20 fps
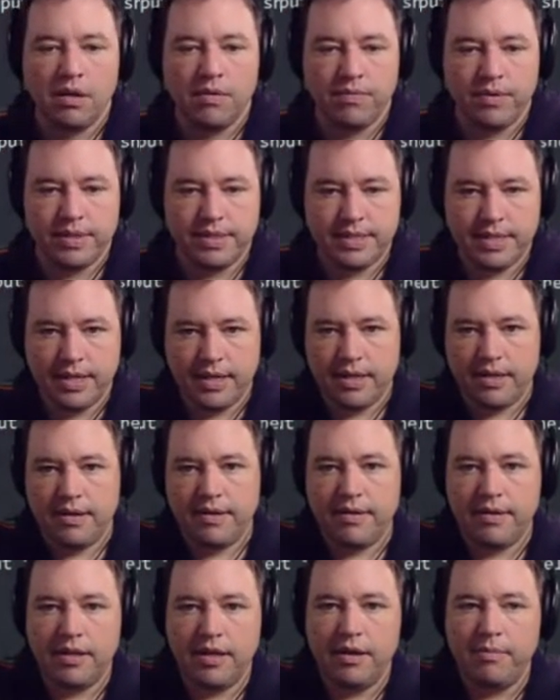One second.
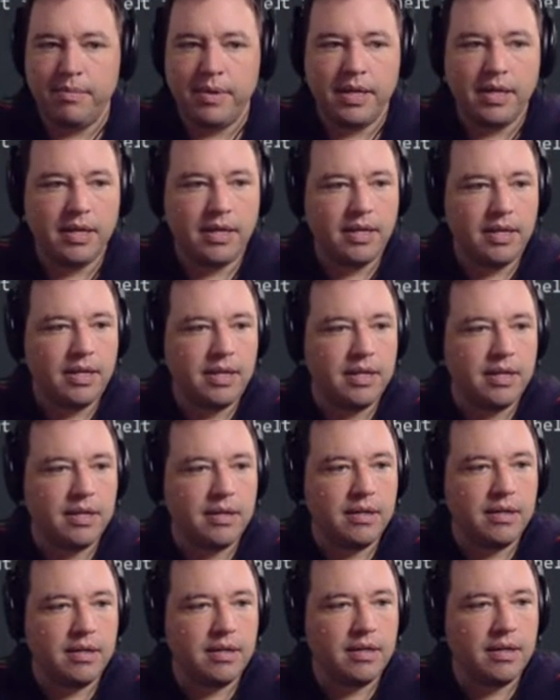I
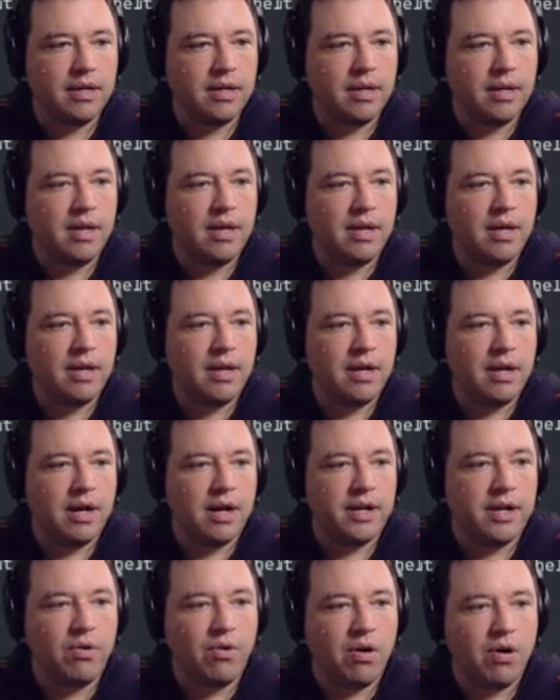
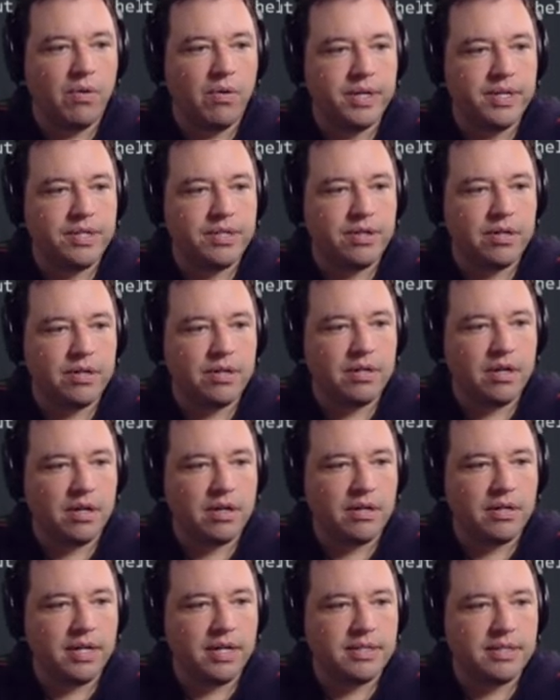don't always start
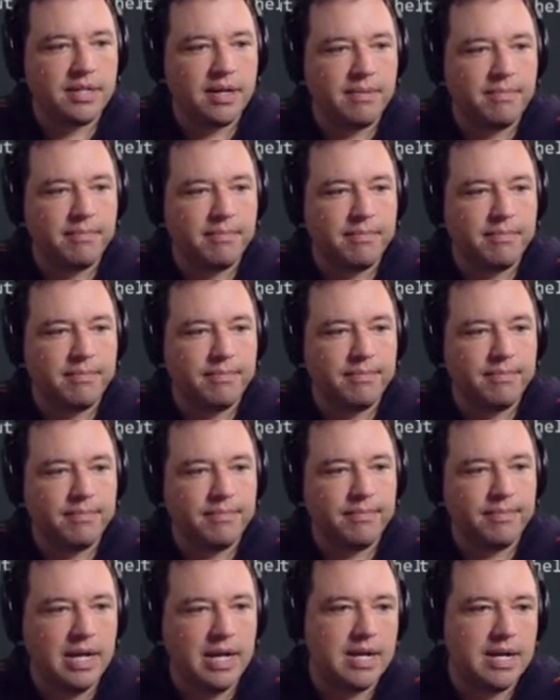Docker Desktop
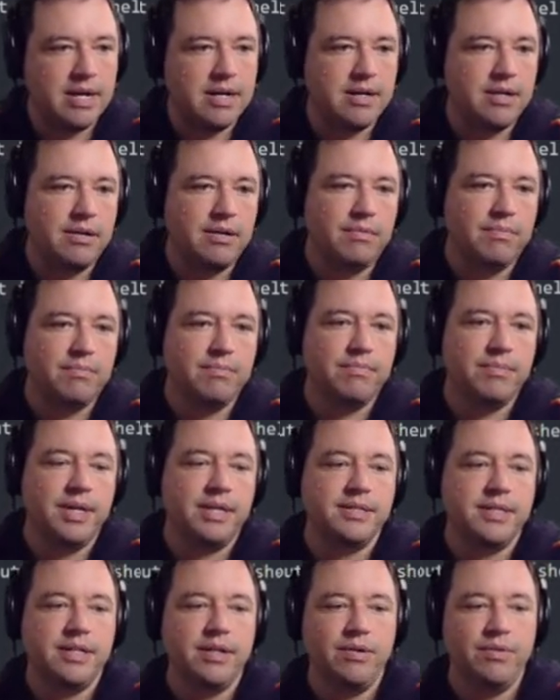
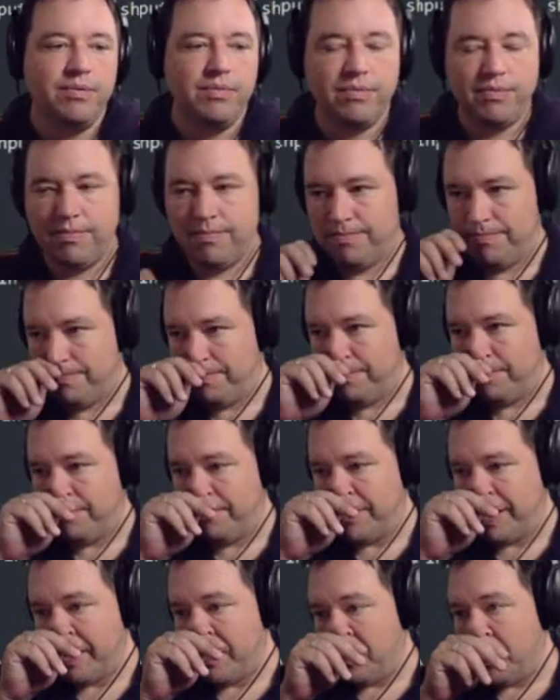because I don't
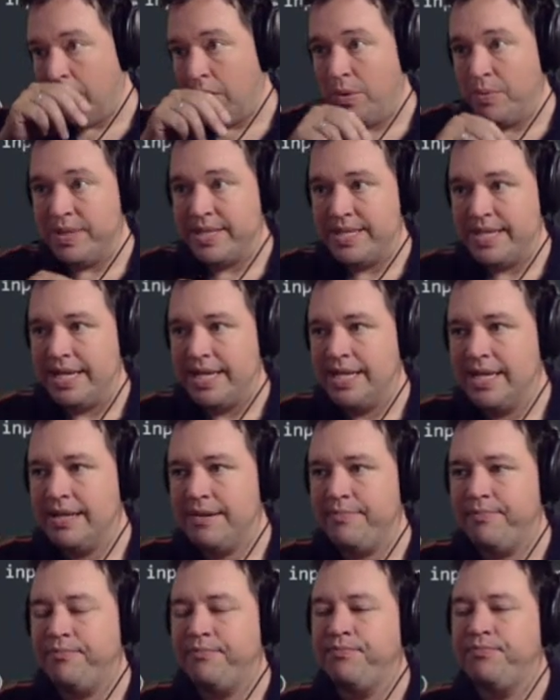always need it.
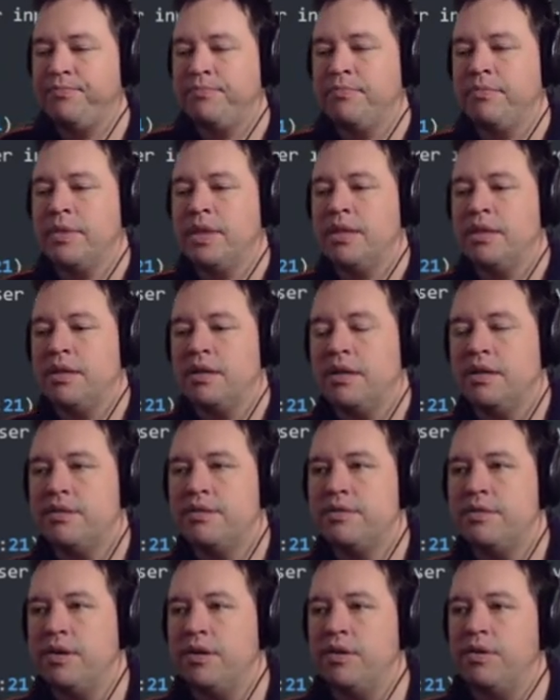
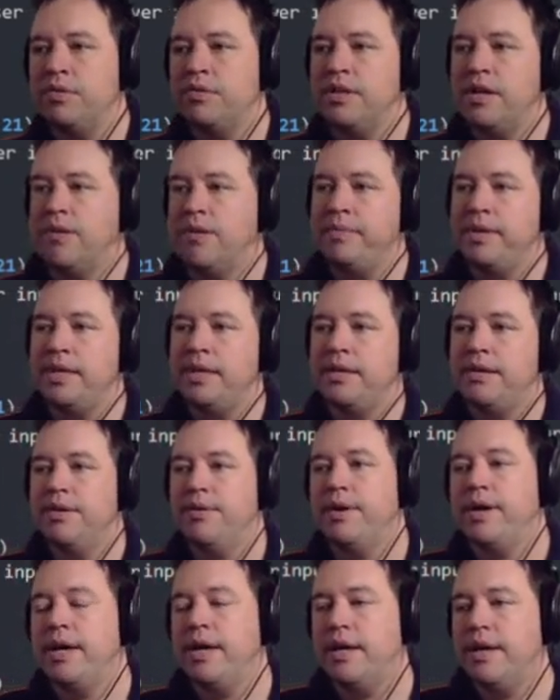So let me go
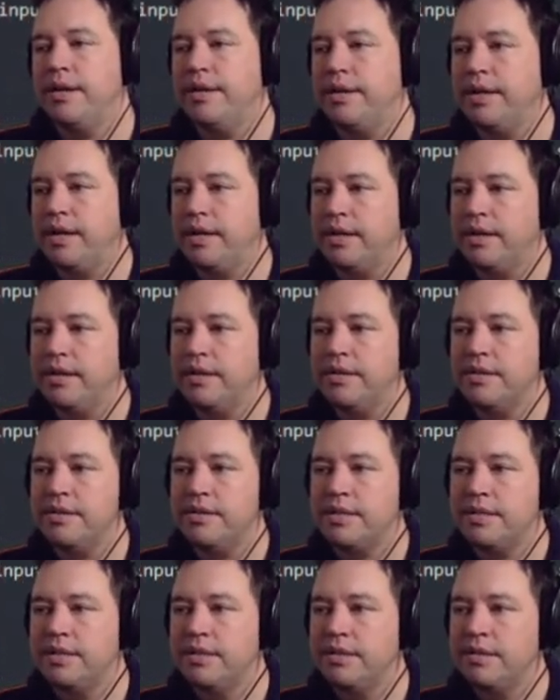ahead
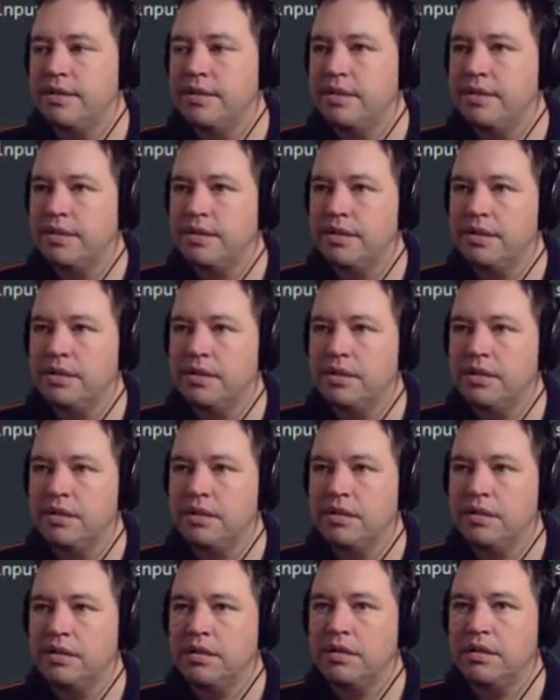and
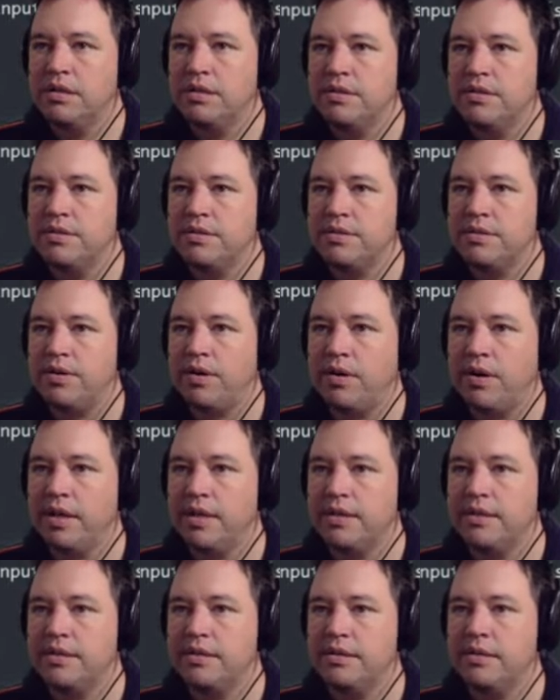start it.